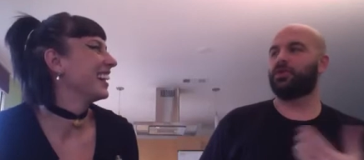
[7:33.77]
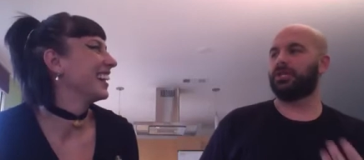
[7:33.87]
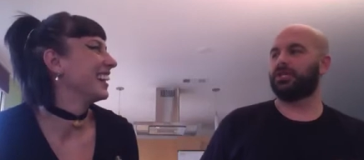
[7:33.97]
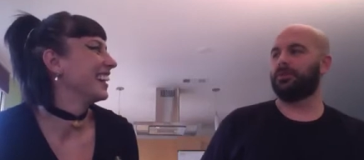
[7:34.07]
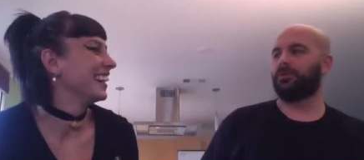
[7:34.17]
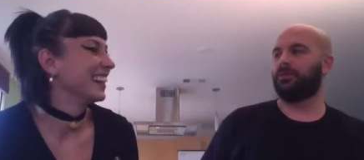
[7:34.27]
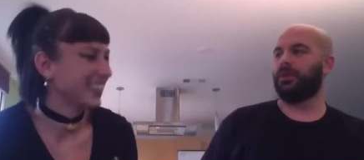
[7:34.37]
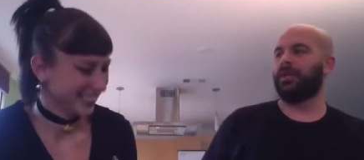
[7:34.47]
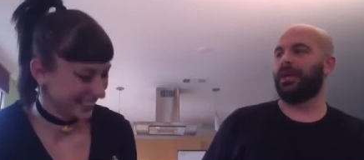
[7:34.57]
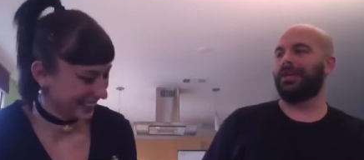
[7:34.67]
Speaker 1: like yeah. OK
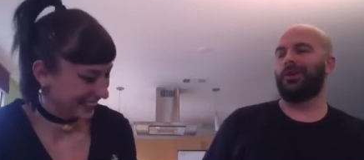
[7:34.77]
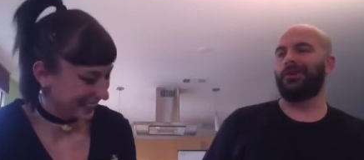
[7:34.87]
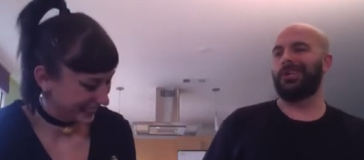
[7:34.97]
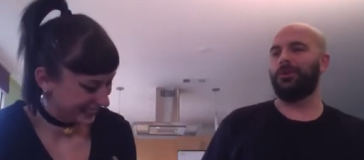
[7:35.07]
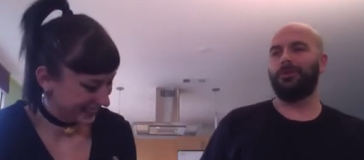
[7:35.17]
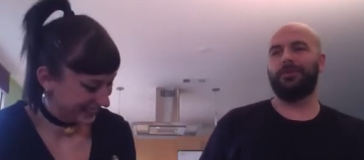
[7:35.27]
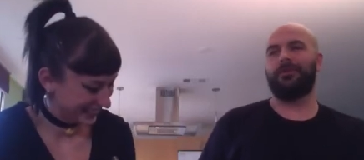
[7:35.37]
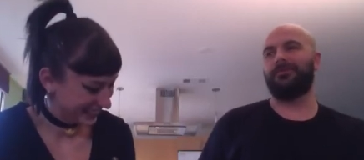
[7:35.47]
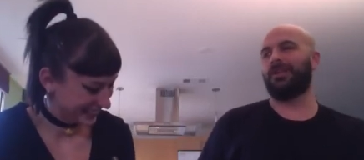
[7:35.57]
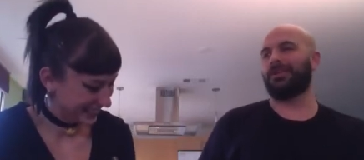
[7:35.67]
Cupid, I feel like is a little
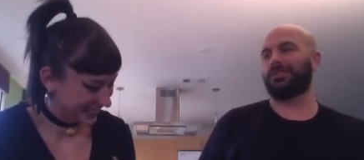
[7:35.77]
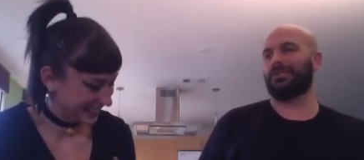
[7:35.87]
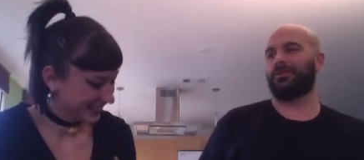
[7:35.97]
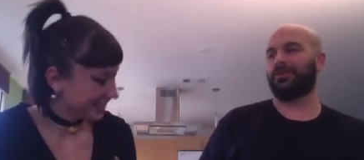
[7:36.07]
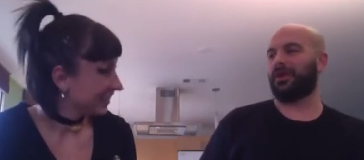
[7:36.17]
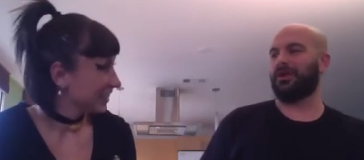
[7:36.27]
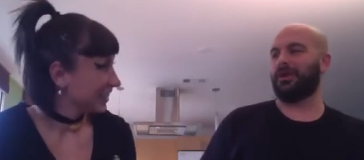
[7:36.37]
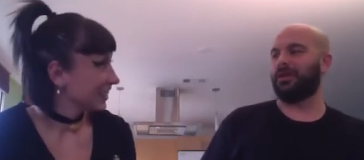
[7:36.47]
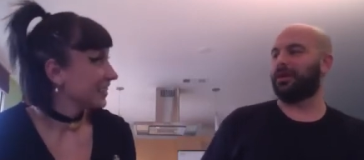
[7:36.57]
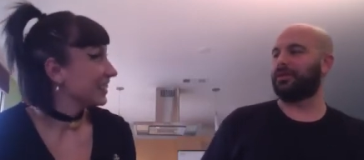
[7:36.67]
darker, and like the yeah. girls
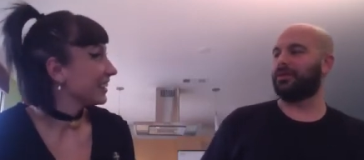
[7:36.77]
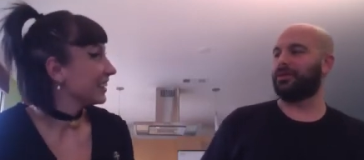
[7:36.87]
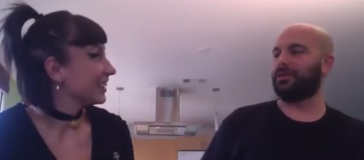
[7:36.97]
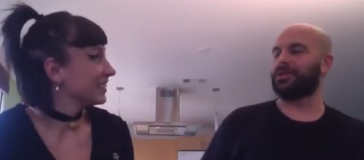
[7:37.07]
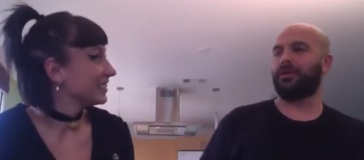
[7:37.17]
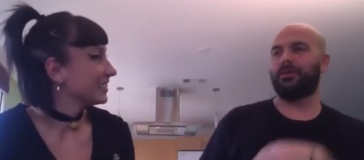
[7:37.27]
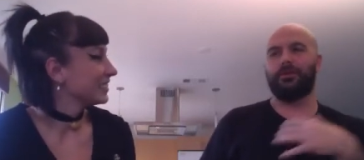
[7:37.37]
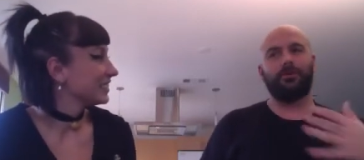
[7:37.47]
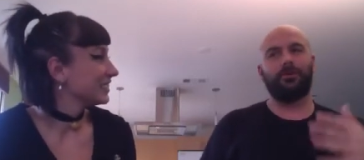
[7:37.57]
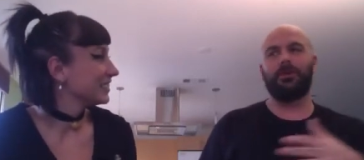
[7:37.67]
are a little more like
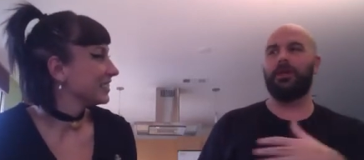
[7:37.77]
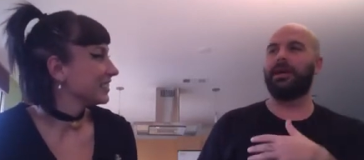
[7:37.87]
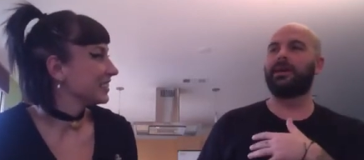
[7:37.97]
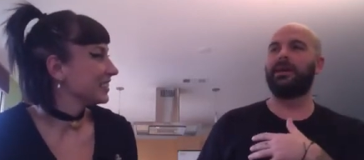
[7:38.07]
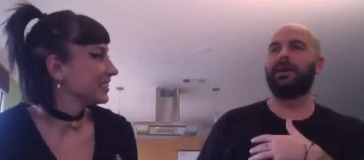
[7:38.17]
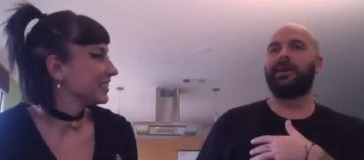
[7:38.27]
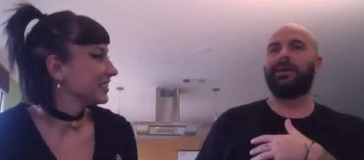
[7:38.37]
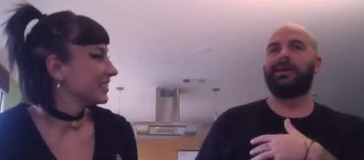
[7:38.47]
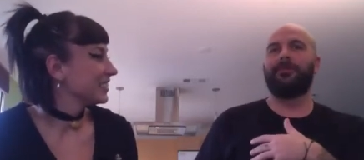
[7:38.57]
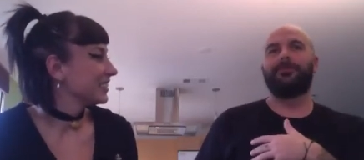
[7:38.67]

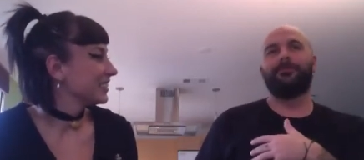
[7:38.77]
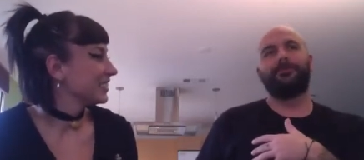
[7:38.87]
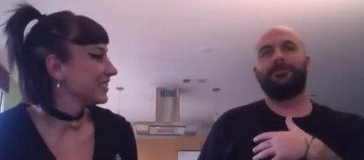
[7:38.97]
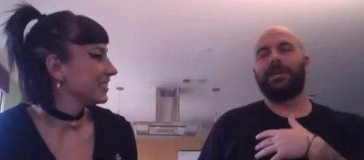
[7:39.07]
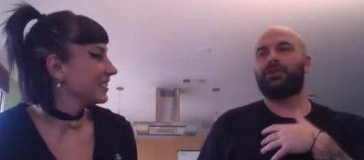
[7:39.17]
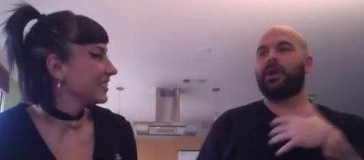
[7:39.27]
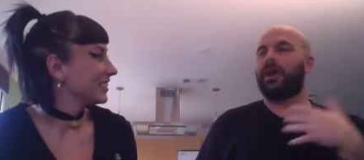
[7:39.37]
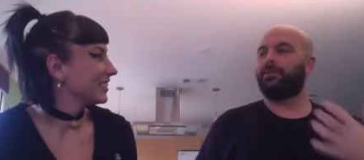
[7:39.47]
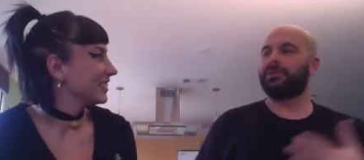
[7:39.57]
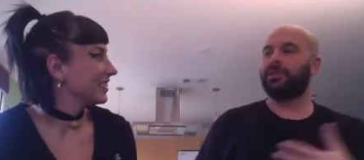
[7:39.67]
they try to present
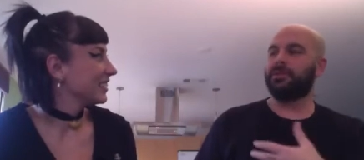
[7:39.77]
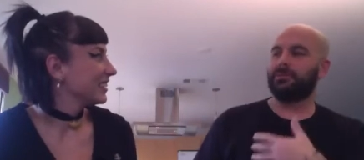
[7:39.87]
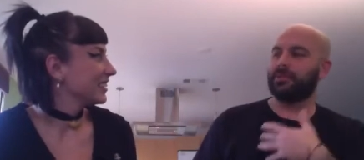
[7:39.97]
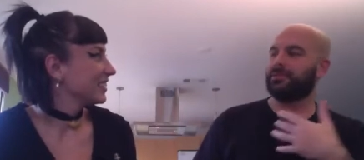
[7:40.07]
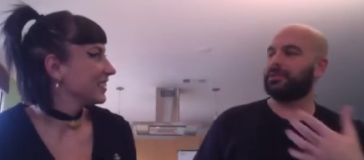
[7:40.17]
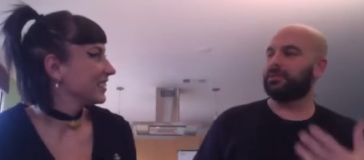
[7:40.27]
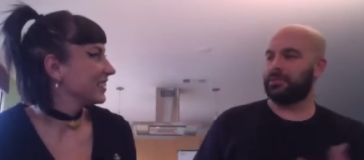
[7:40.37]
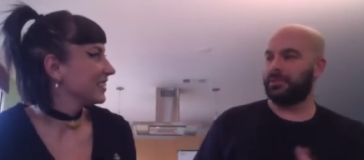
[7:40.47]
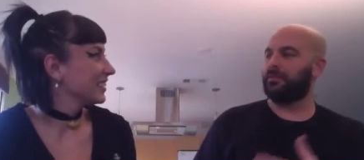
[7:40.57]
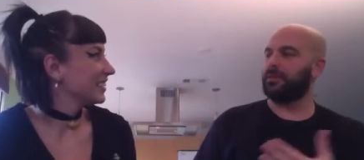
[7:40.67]
themselves as conservative, like I
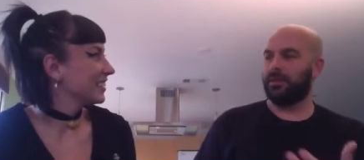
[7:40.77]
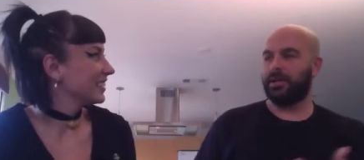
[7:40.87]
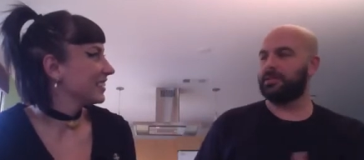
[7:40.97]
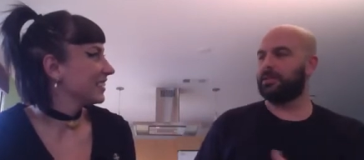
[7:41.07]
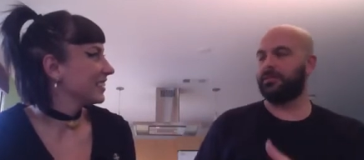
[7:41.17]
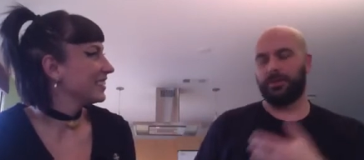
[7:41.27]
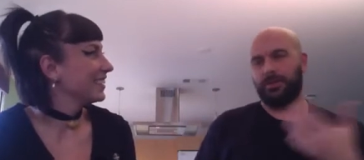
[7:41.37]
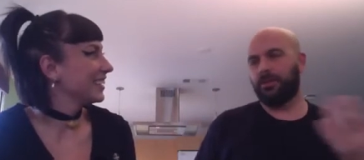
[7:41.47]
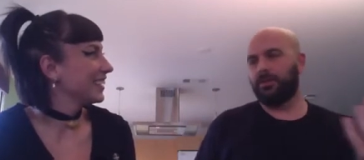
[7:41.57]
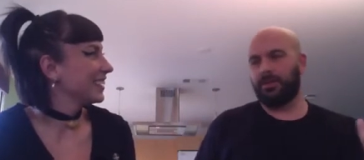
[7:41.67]
said, but they're yeah. they're
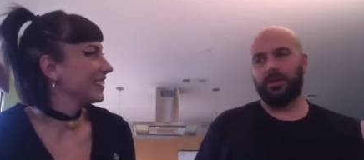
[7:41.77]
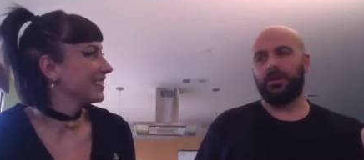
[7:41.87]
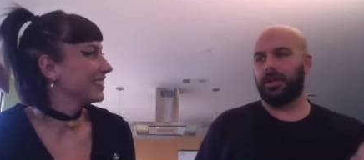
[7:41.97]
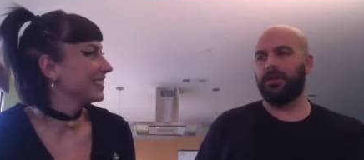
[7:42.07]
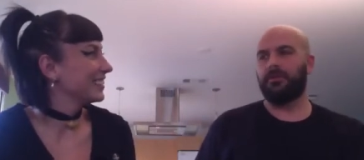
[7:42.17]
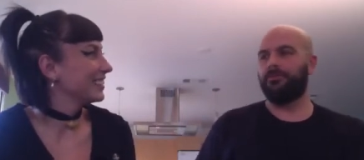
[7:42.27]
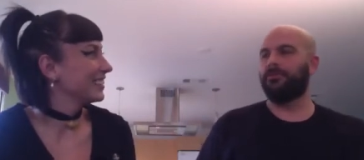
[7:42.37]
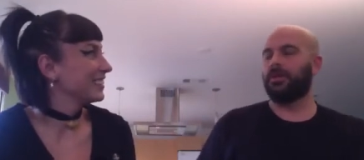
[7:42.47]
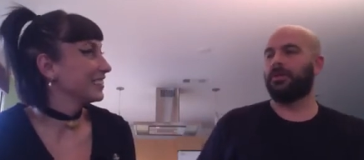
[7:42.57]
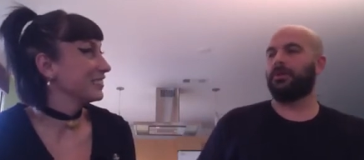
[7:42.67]
like you know
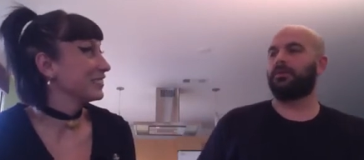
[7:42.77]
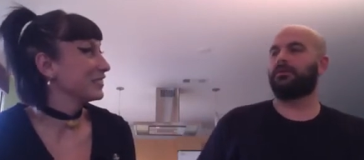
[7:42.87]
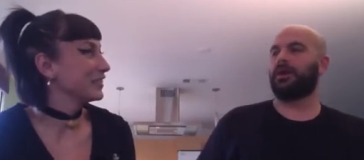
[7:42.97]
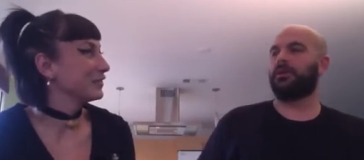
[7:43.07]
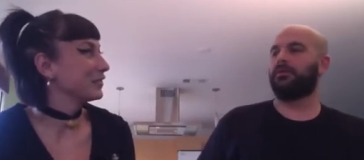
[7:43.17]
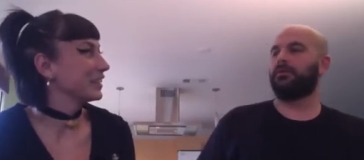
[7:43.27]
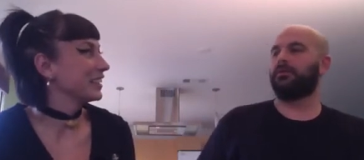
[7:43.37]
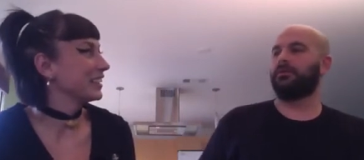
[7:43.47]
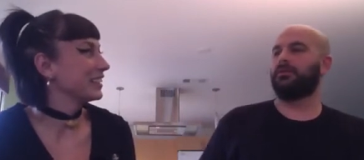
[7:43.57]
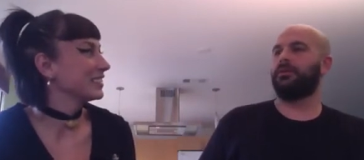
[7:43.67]
kind of yeah.
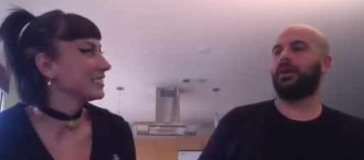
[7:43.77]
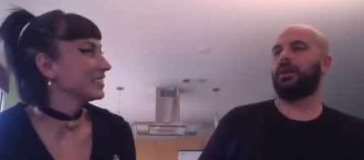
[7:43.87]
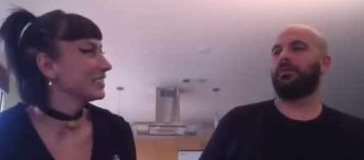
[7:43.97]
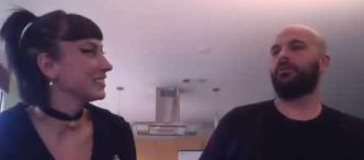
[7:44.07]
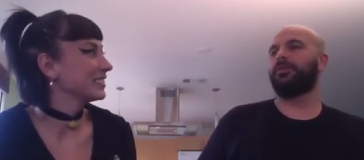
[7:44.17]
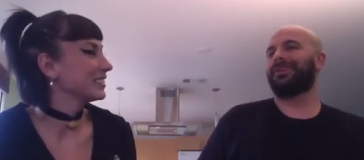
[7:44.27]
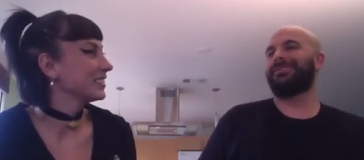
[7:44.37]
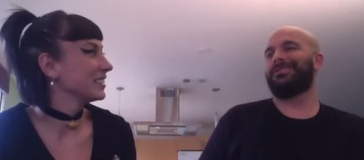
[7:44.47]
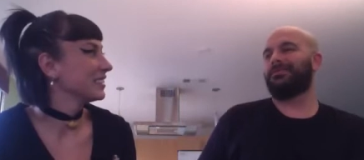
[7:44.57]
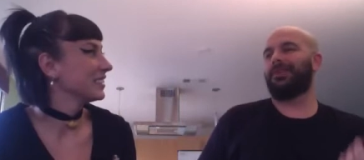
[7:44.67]
Well, like the, like
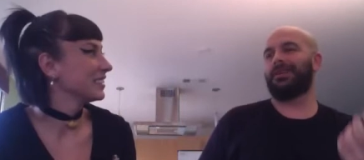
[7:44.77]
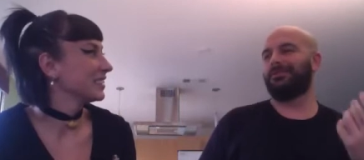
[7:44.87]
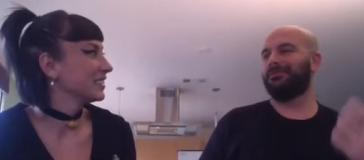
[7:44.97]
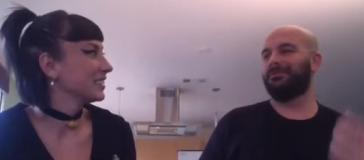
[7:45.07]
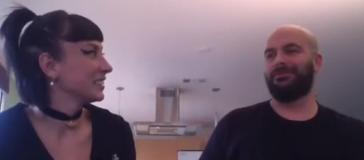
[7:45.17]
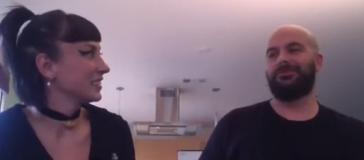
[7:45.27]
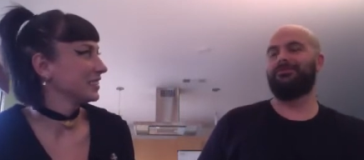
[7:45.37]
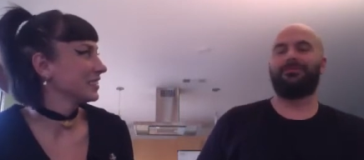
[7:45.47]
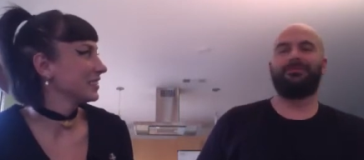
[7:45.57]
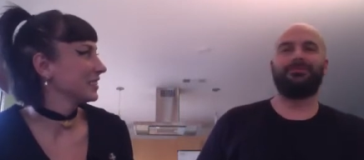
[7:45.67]
I don't know.
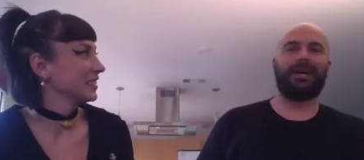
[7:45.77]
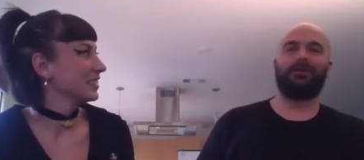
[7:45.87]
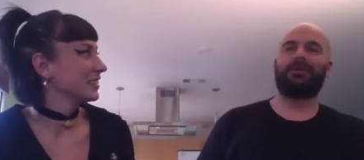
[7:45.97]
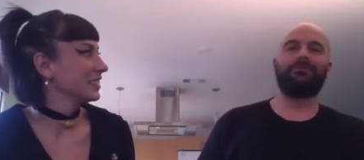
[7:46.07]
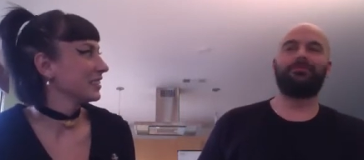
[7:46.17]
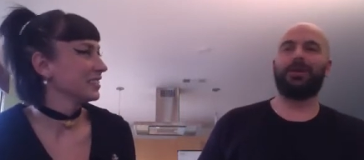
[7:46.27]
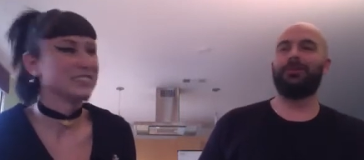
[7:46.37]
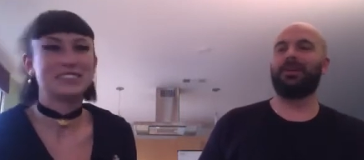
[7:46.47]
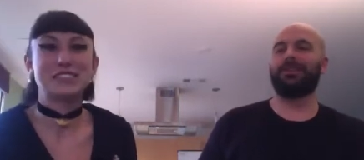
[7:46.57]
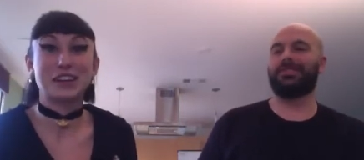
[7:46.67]
Maybe like Dark. sex
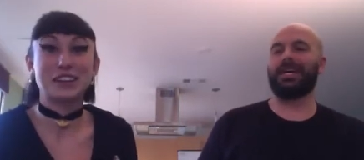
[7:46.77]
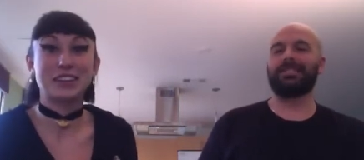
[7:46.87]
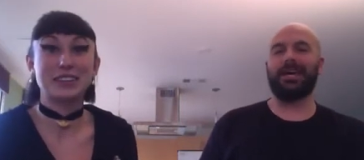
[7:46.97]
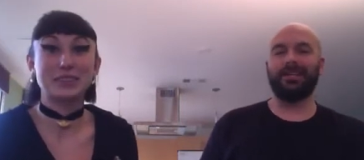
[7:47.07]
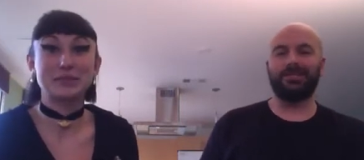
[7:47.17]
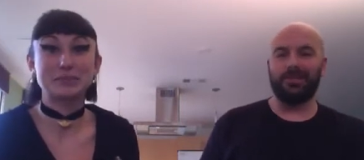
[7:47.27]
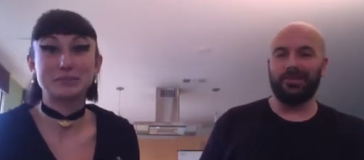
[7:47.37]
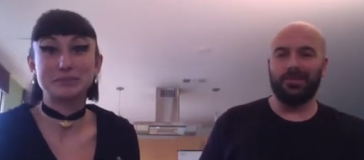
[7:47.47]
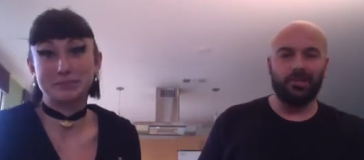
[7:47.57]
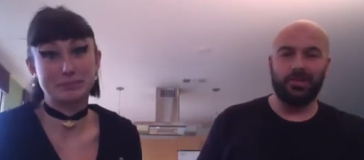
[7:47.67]
addict de- de-
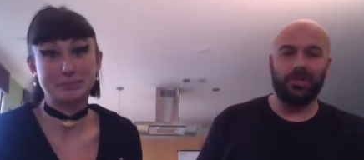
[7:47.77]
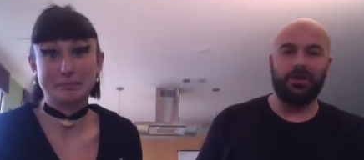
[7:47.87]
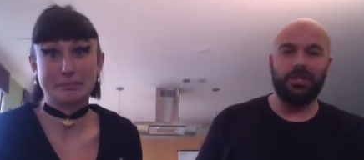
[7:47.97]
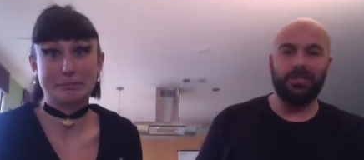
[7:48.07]
degenerates, kind of. But